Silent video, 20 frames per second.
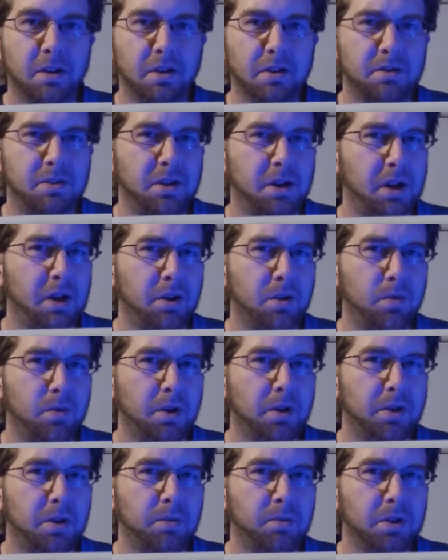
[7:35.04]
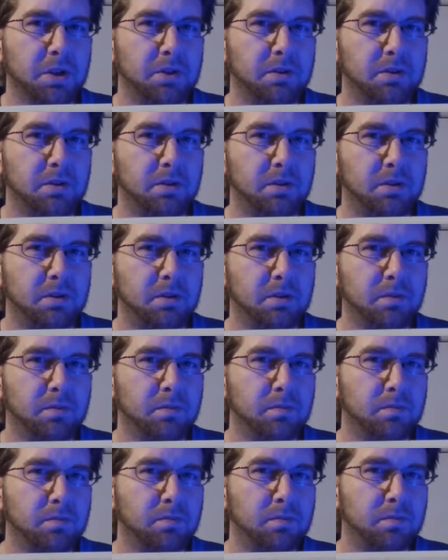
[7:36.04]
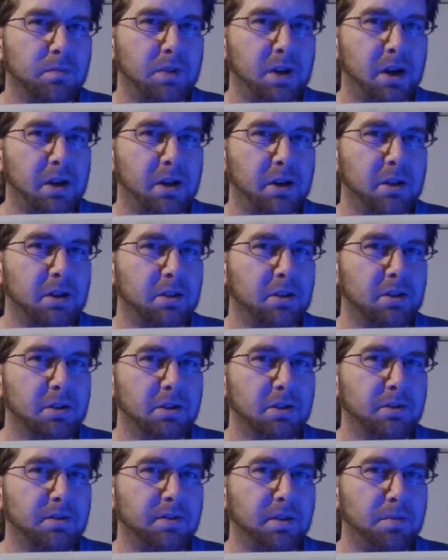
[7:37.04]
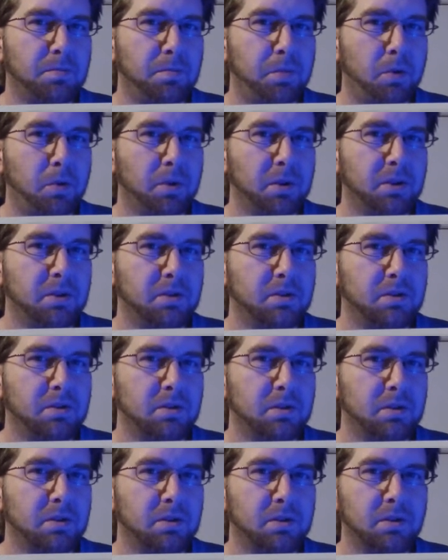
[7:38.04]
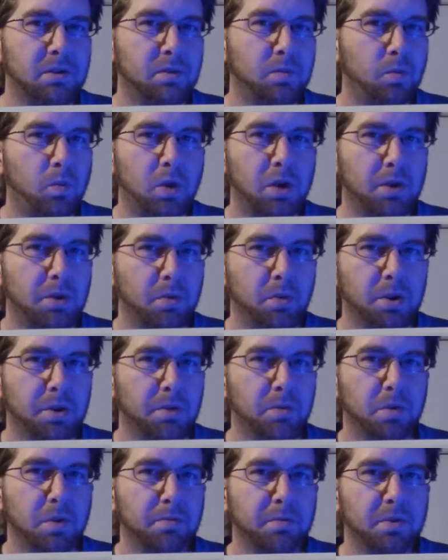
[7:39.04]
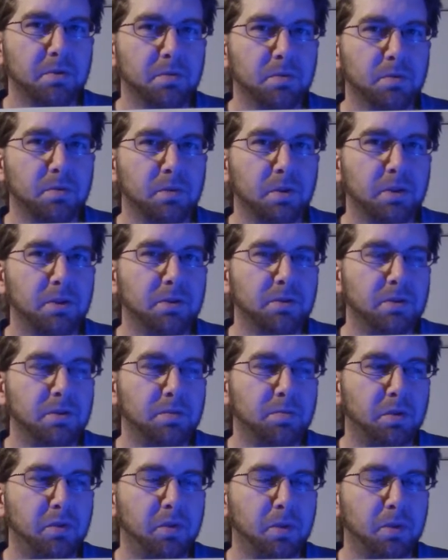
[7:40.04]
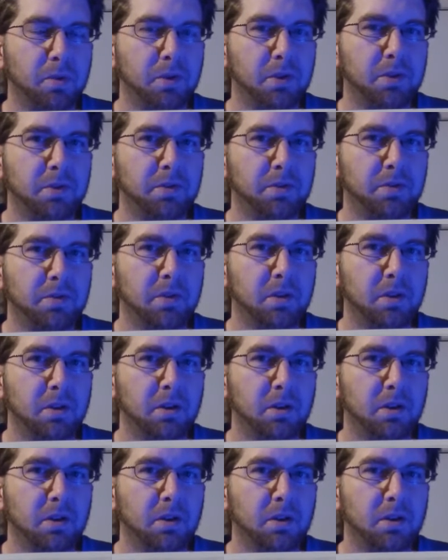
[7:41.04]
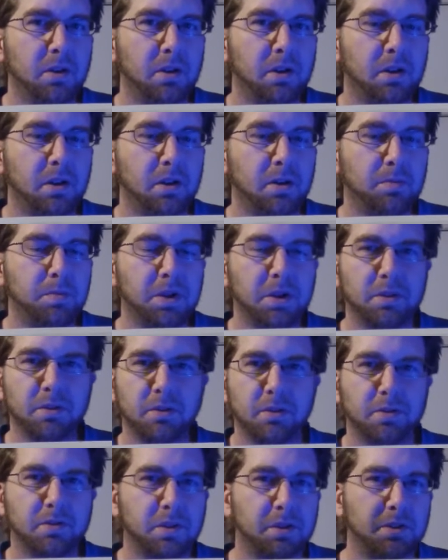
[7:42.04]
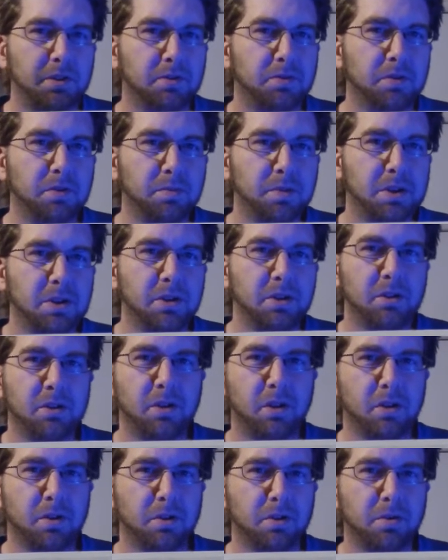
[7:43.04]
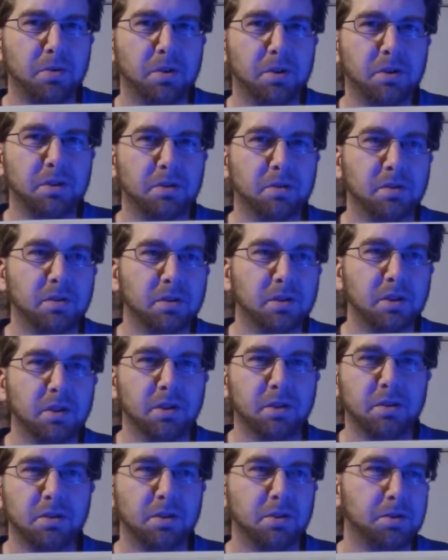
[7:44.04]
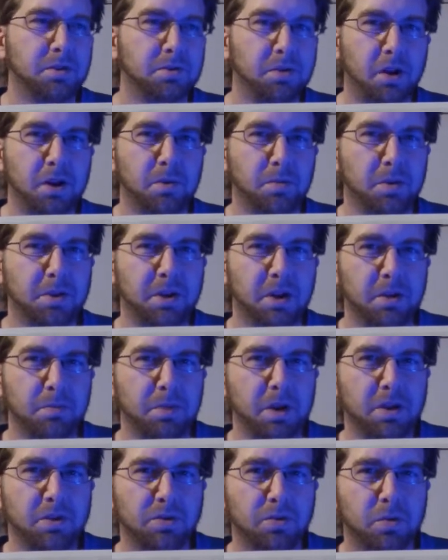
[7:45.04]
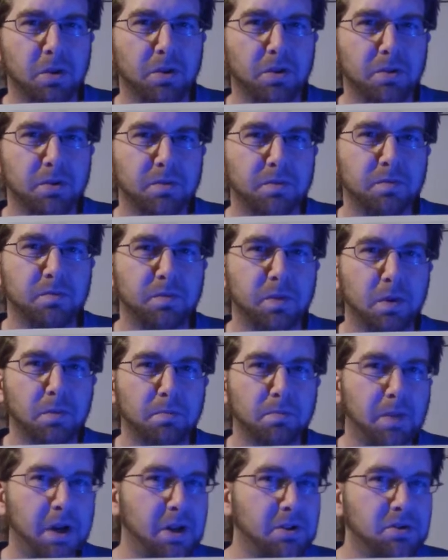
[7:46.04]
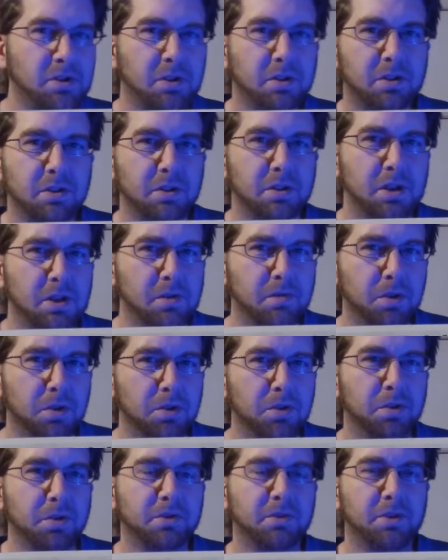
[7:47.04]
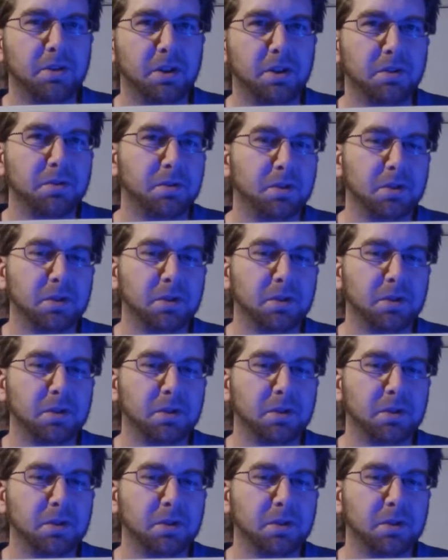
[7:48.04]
She had a run-in with Diana at some point in one of the Wonder Woman runs before this. But it looks like there's going to be her going, and trying to protect man's world from magic and evil and stuff.